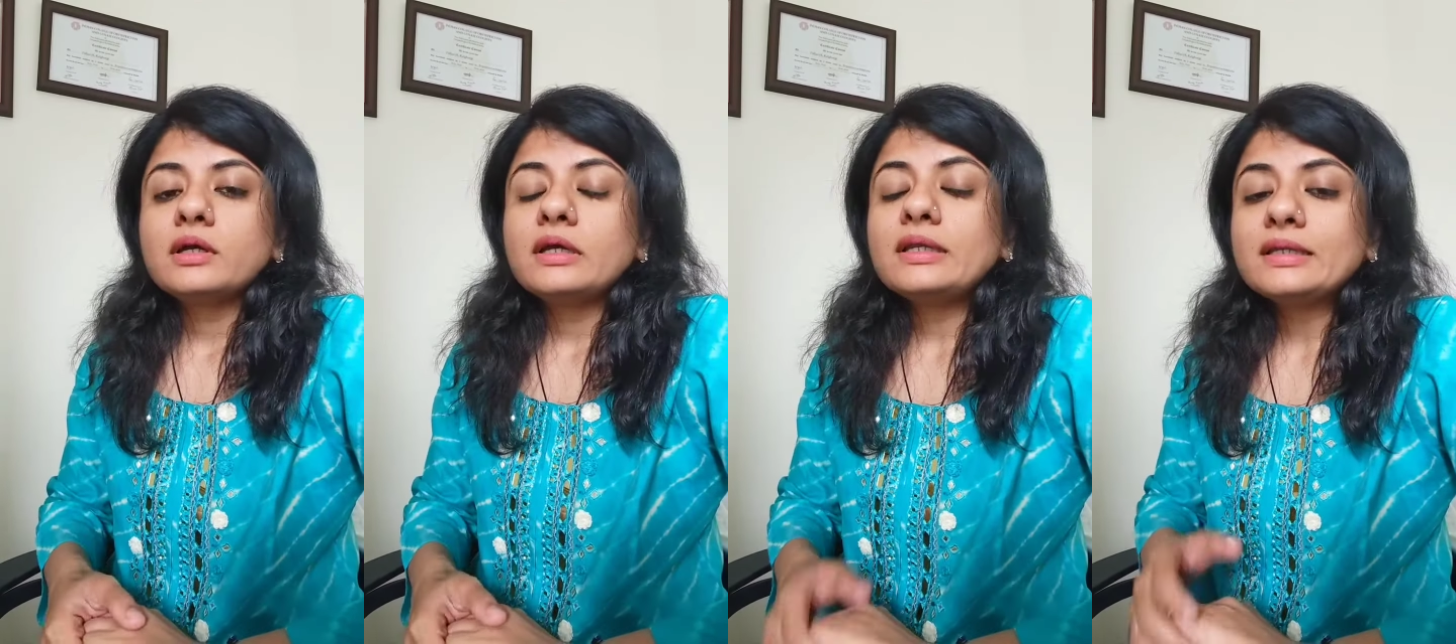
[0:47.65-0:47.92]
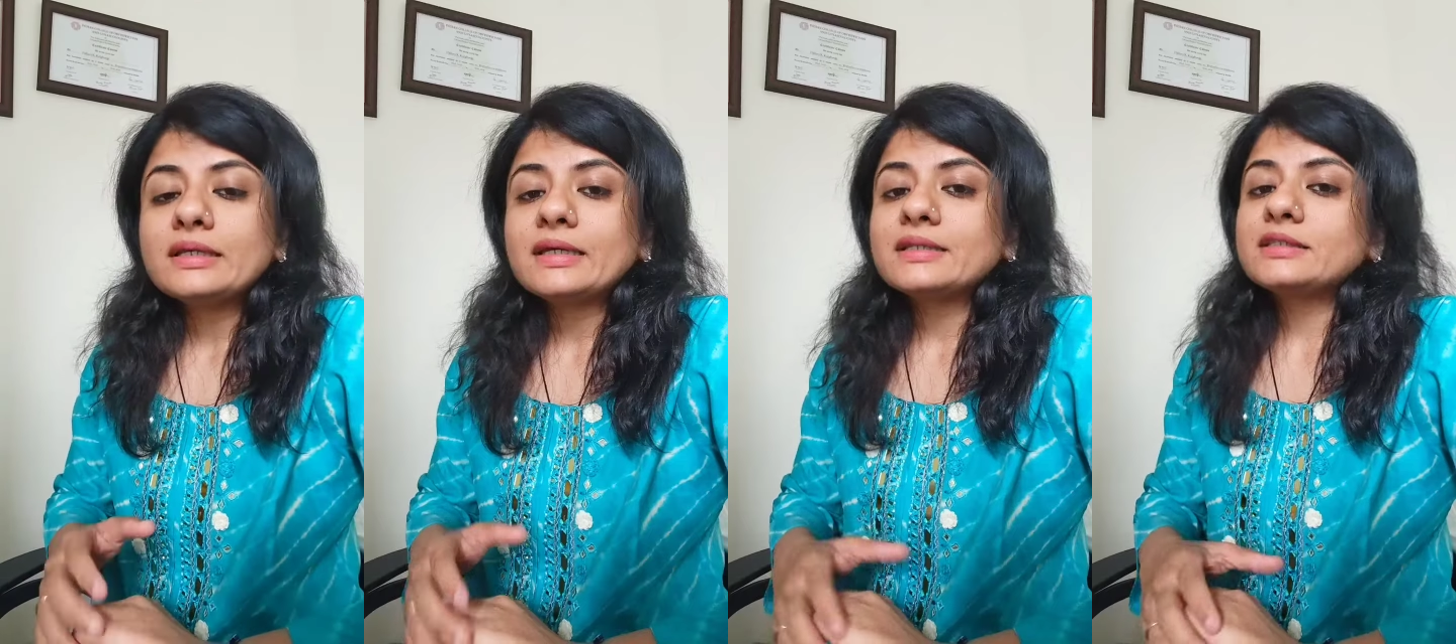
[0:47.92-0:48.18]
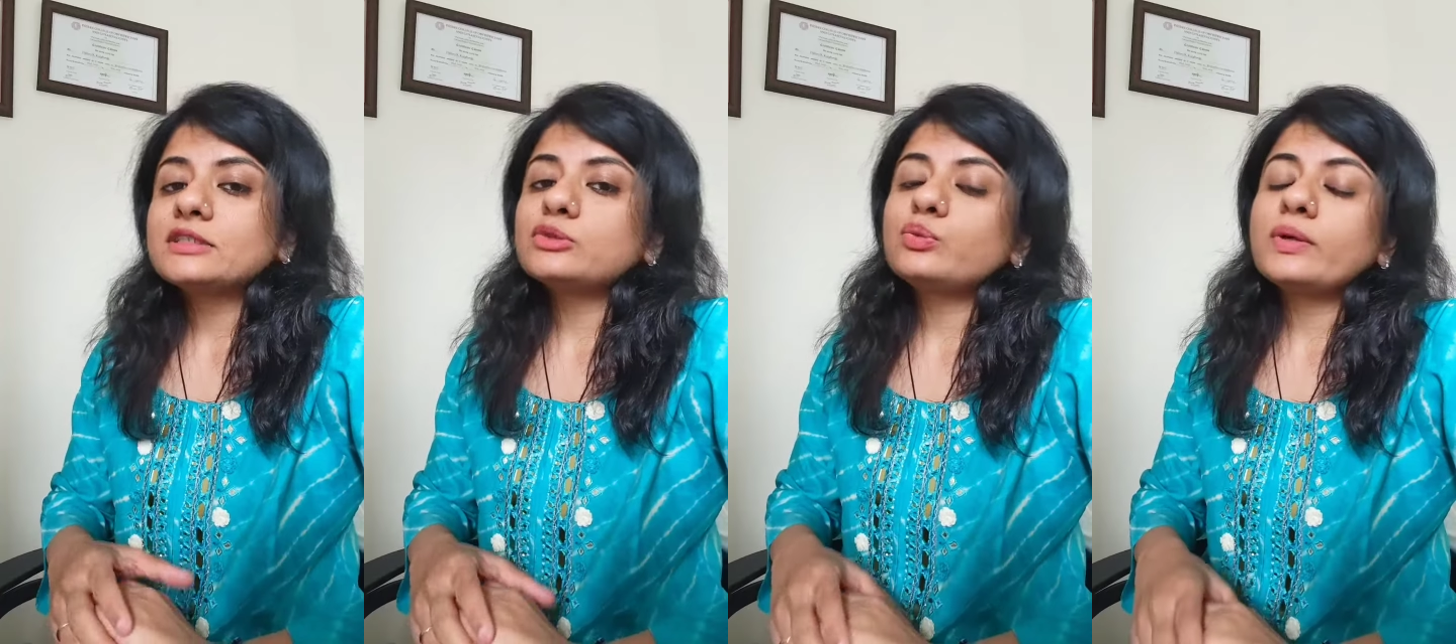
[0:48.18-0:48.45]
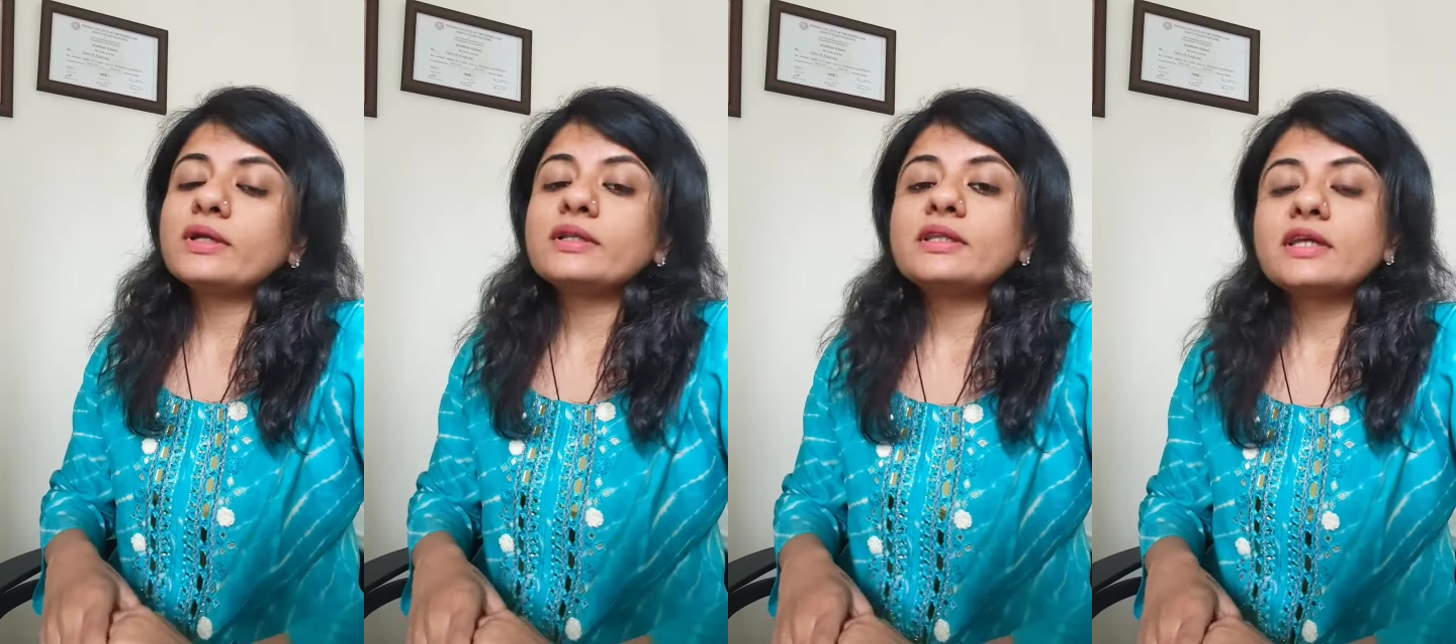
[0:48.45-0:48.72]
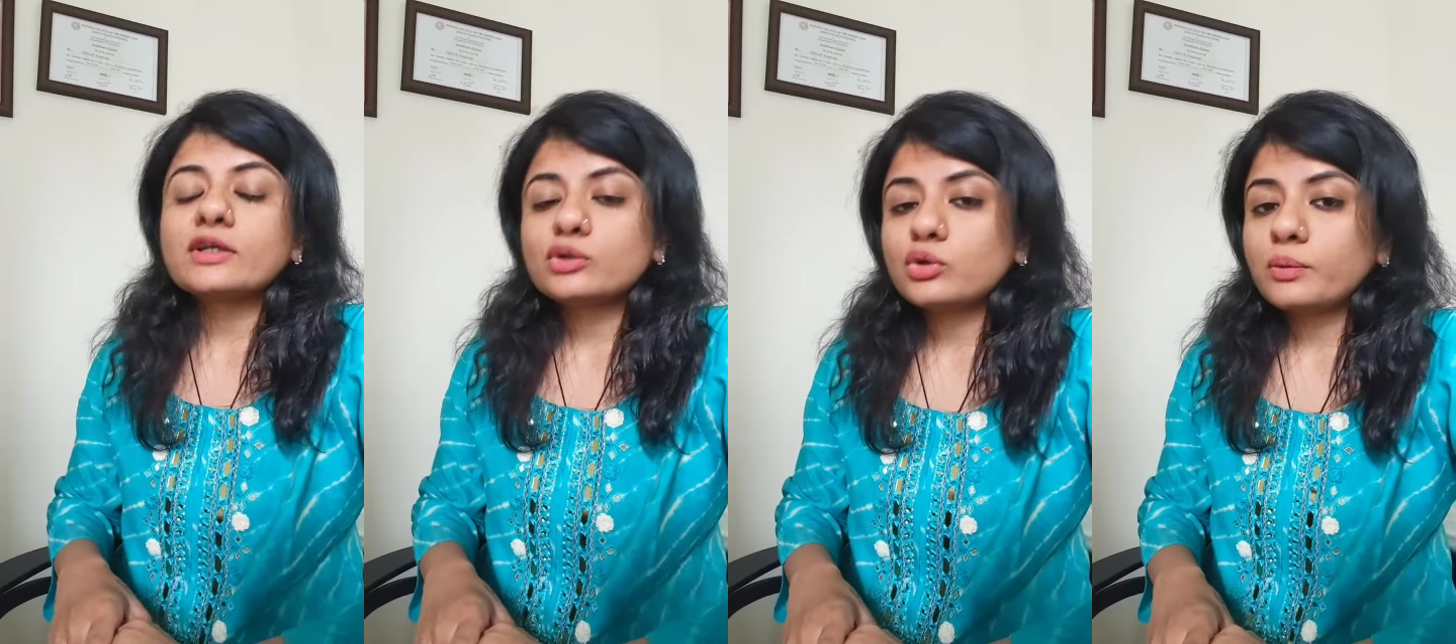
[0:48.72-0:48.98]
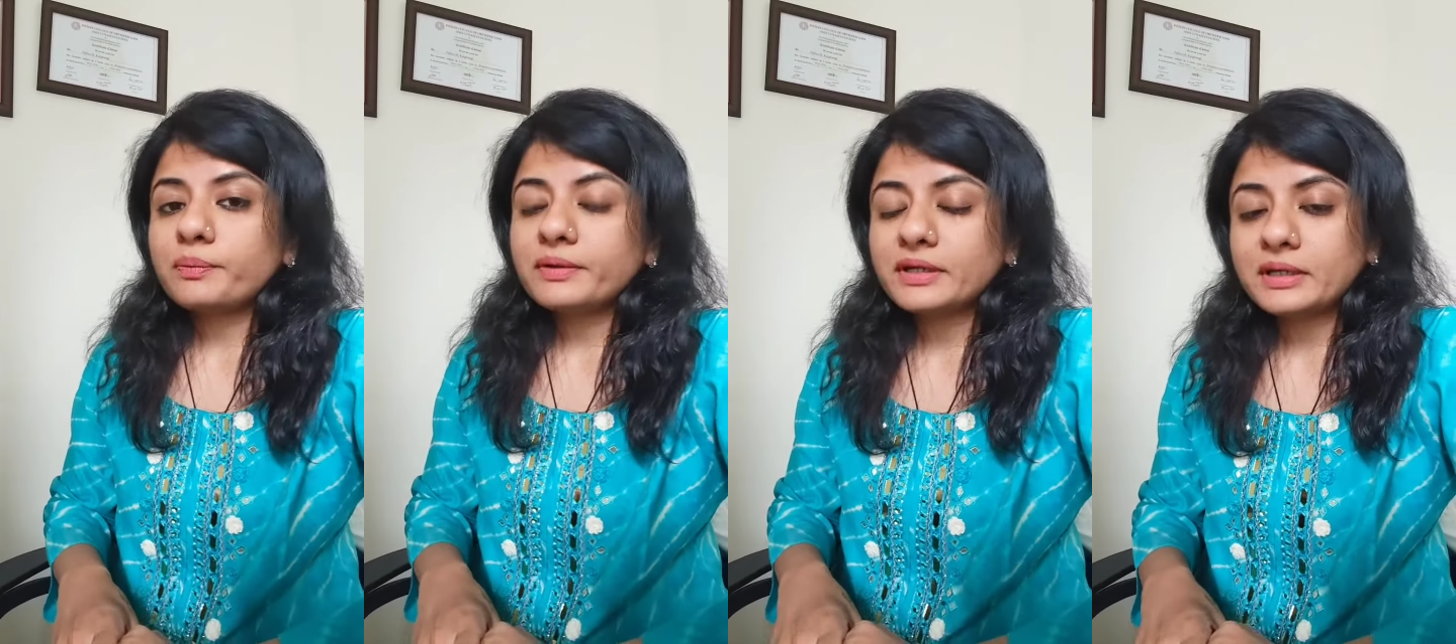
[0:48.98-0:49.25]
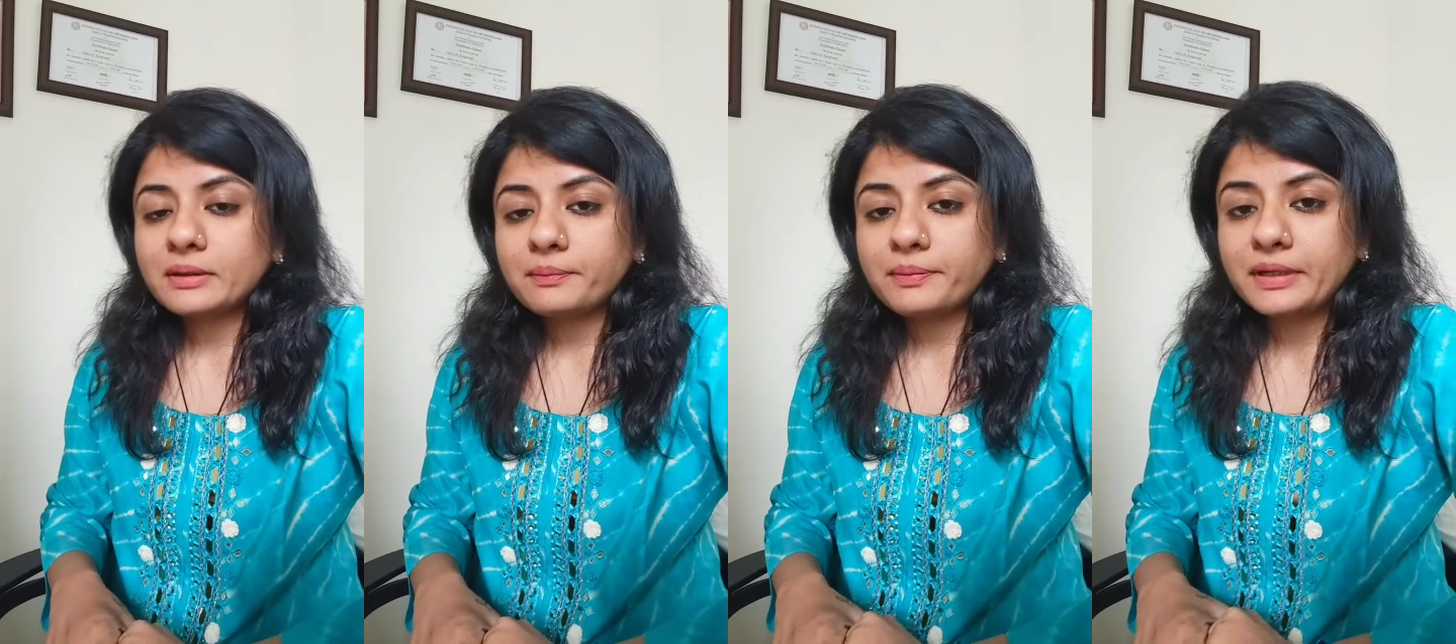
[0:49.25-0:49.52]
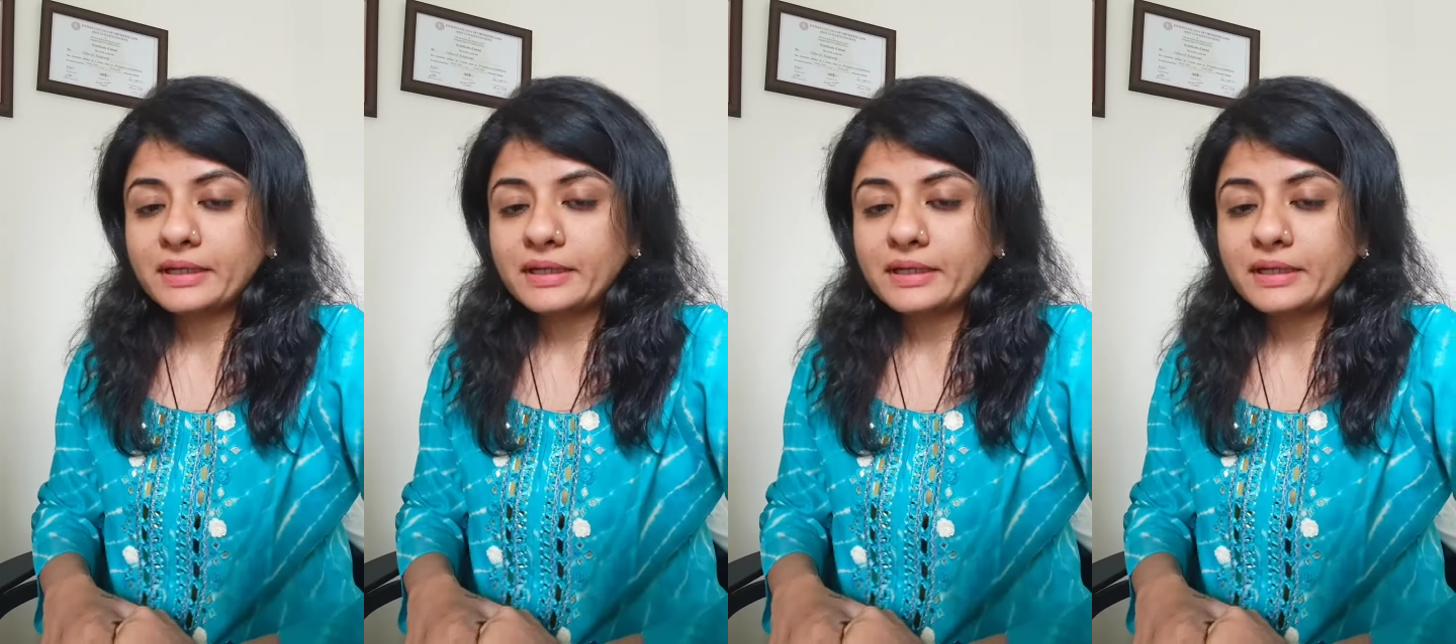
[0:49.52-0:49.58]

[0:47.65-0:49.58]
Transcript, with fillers: In cases where the ectopic